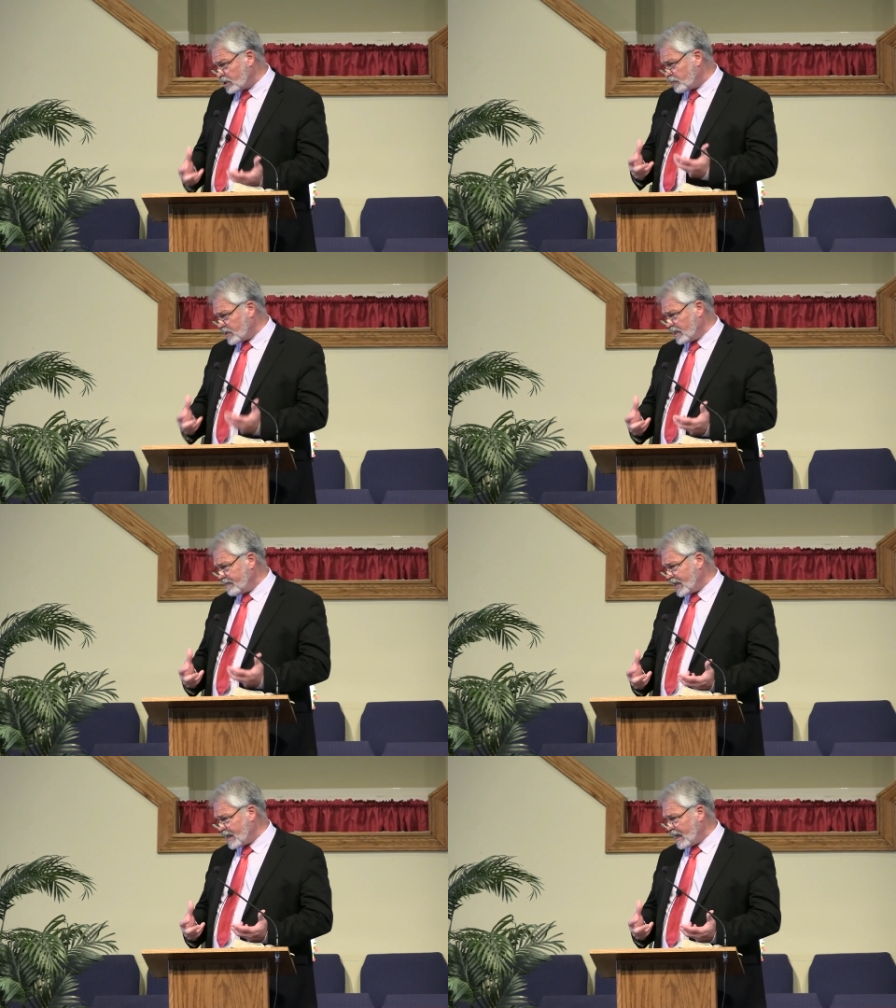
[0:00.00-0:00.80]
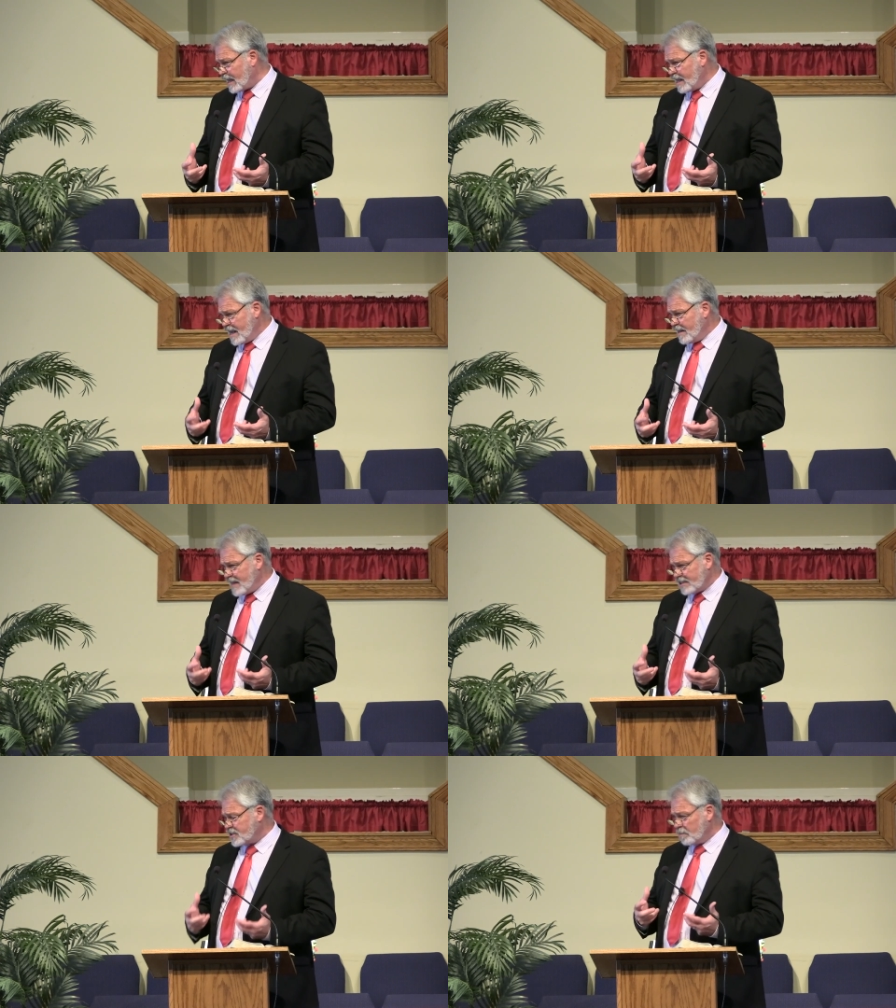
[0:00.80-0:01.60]
with the living God,
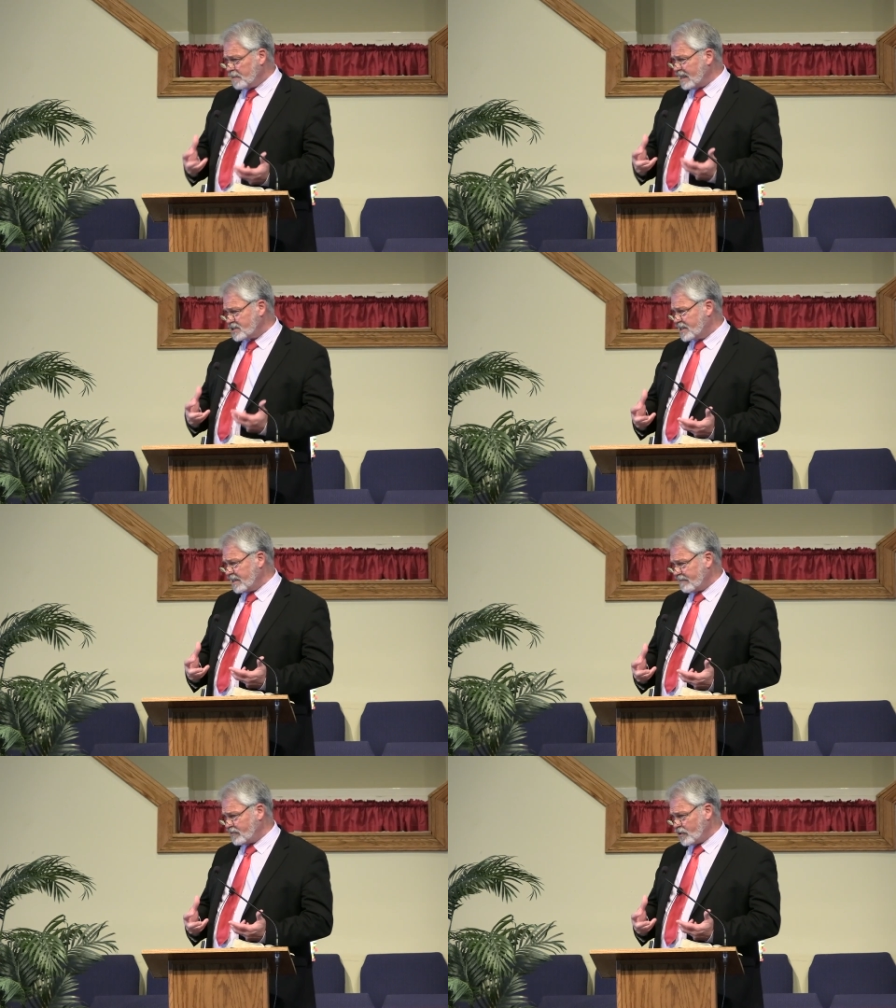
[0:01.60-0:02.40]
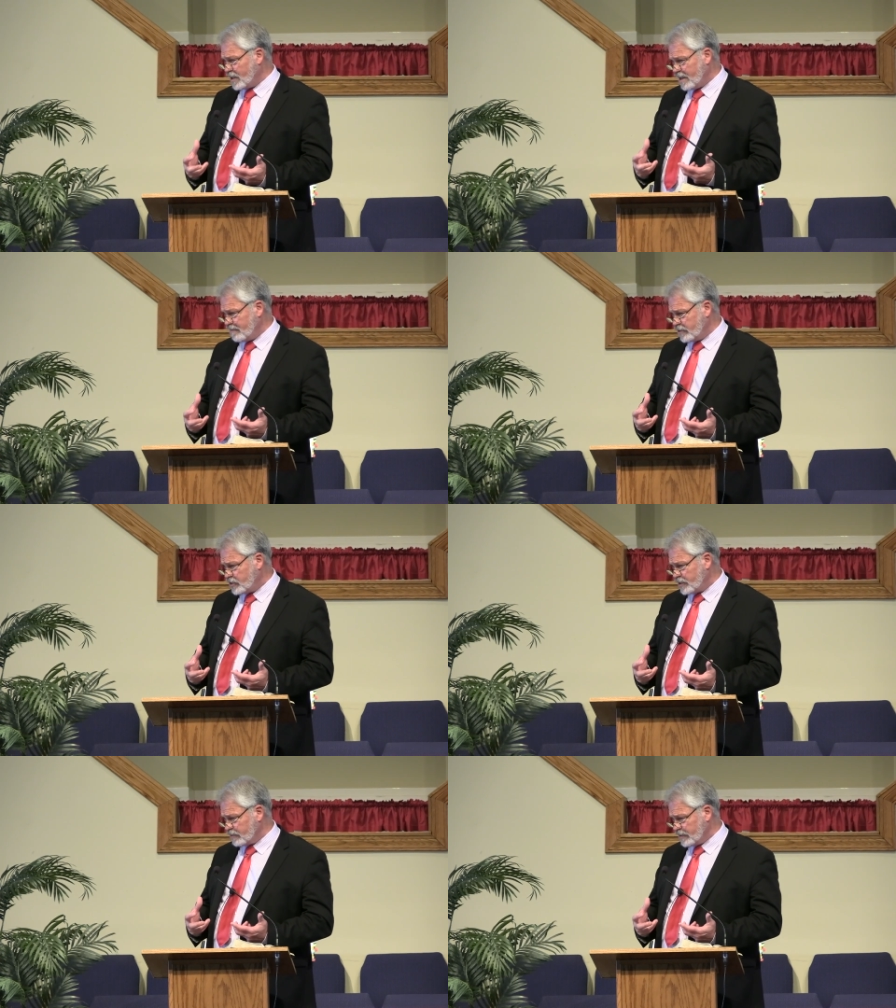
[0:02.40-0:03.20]
that's the best gift you can give your
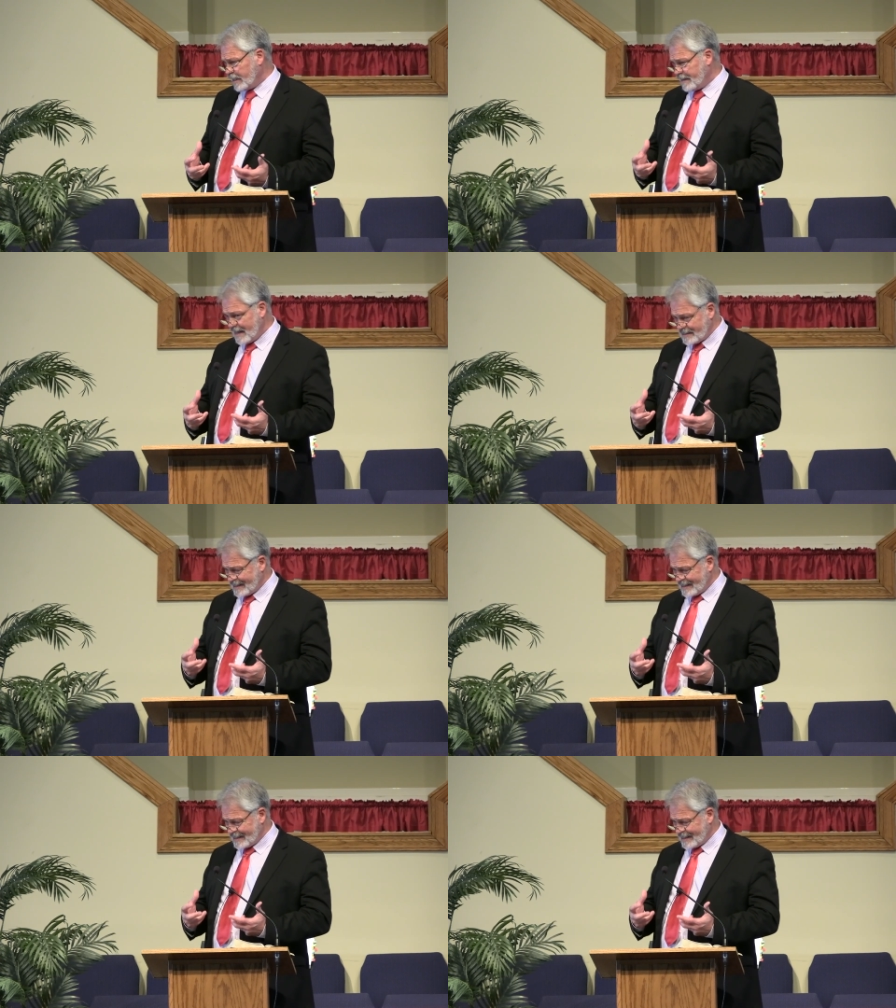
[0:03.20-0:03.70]
children, and that's the